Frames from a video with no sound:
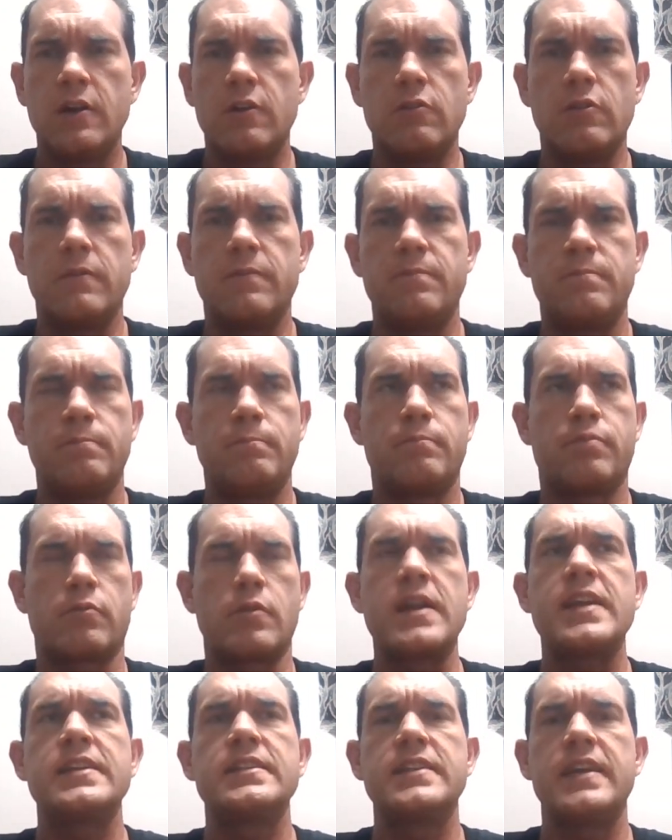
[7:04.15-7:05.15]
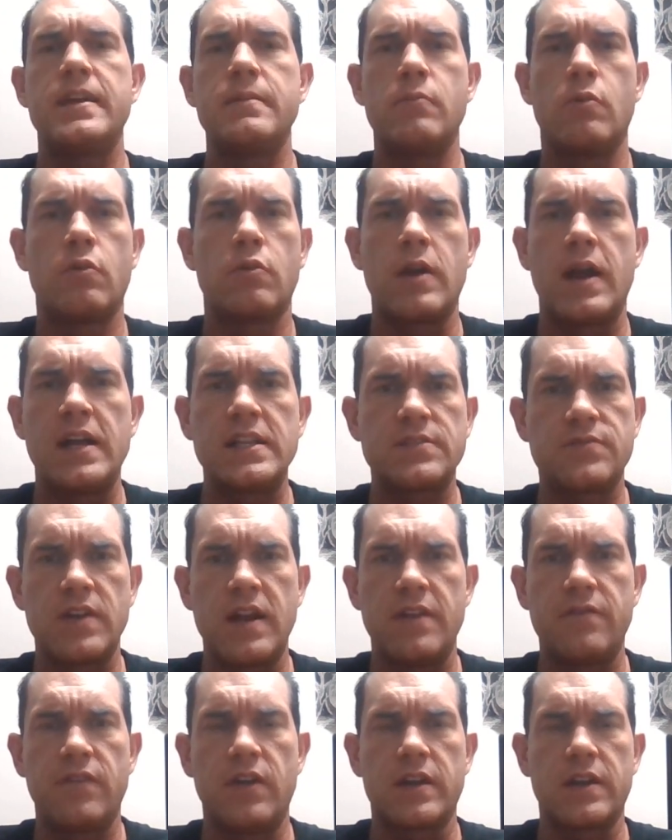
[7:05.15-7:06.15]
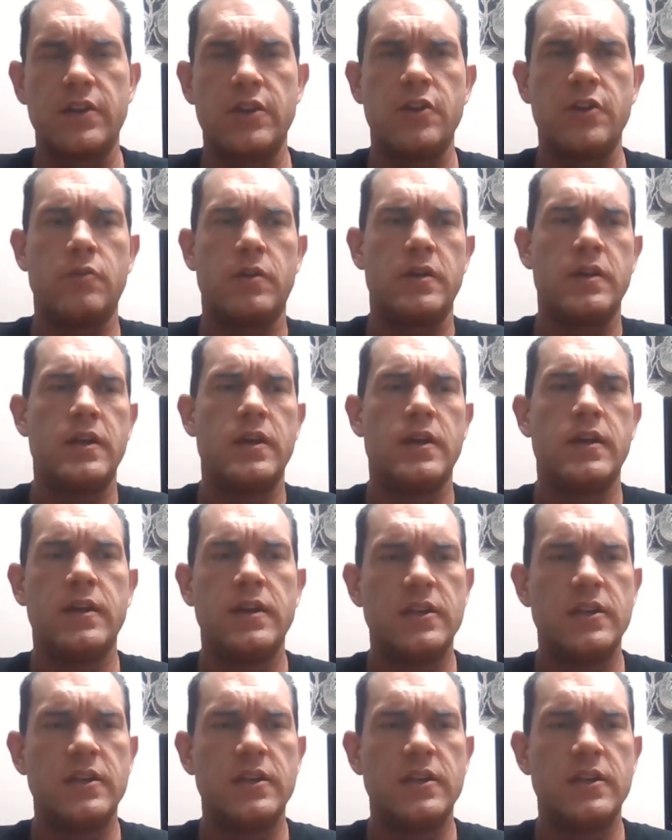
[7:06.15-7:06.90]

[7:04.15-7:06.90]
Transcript: who are brain dead morons for not fucking doing